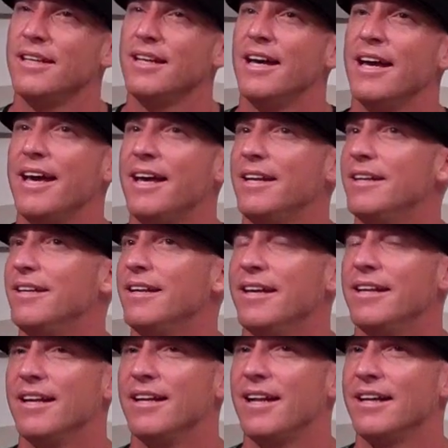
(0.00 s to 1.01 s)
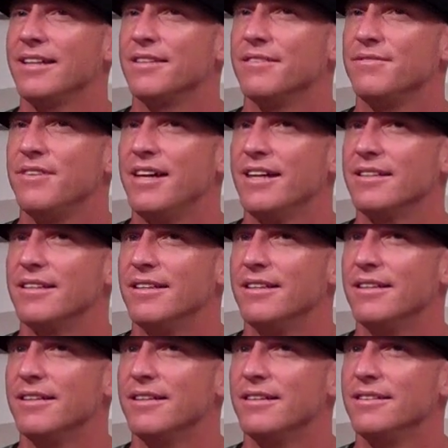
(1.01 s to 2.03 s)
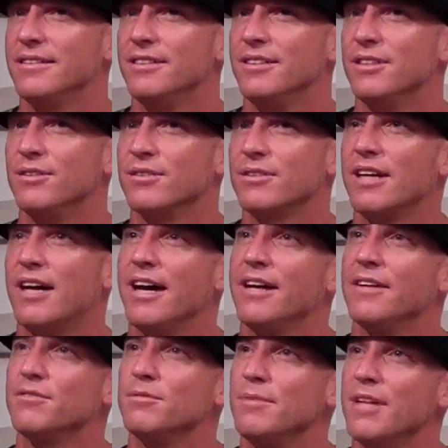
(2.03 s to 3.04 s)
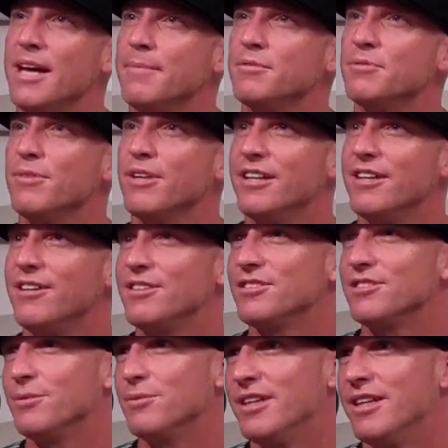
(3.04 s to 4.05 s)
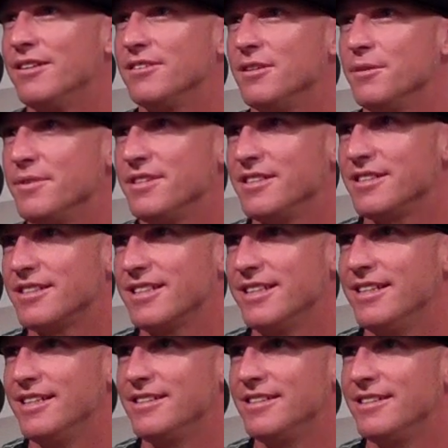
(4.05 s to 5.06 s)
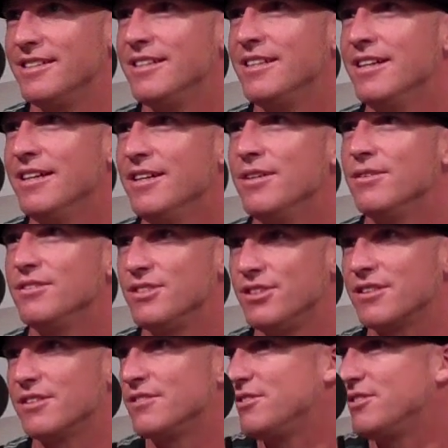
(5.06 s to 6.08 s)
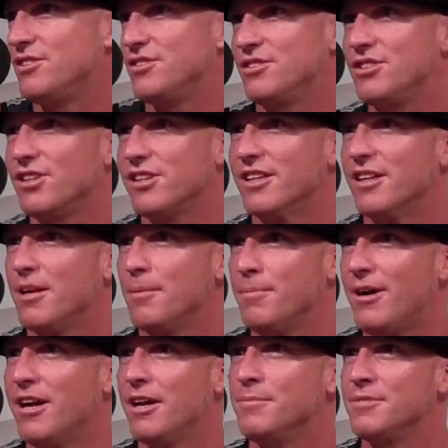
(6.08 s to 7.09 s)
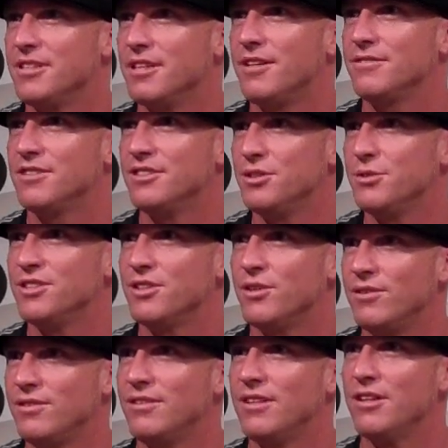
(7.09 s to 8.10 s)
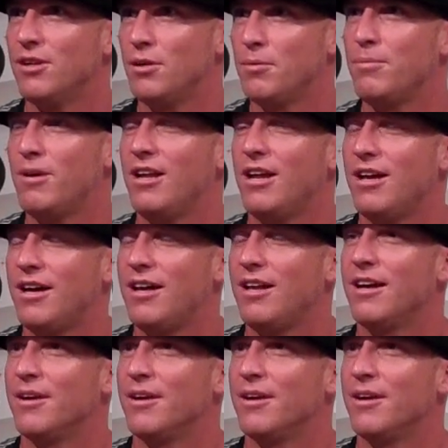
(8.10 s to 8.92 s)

Yeah, and and I like the fact that uh, you know, Kaya from Lambsbread also went out there with his kids and took it took oh, it on yeah. upon himself to do his own little Palahala.